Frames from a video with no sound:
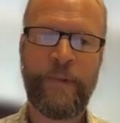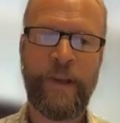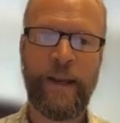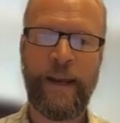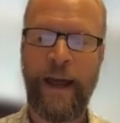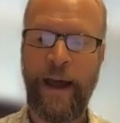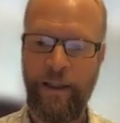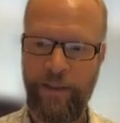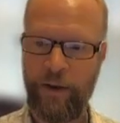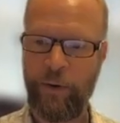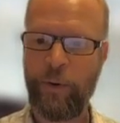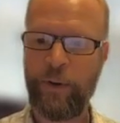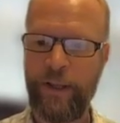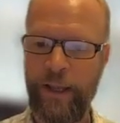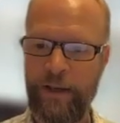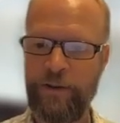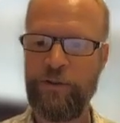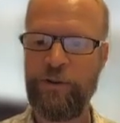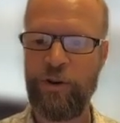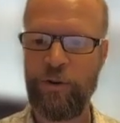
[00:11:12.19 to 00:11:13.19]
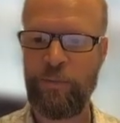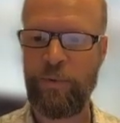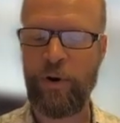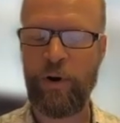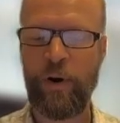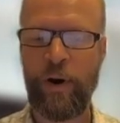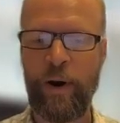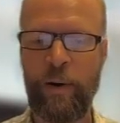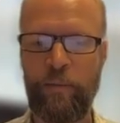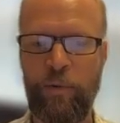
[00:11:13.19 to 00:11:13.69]
and how they relate to your
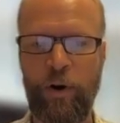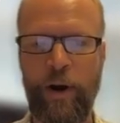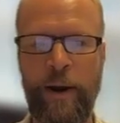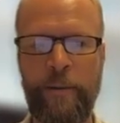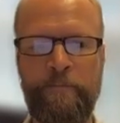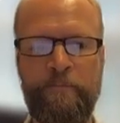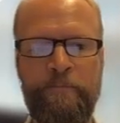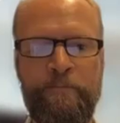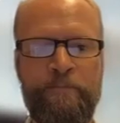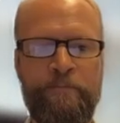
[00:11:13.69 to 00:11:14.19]
program.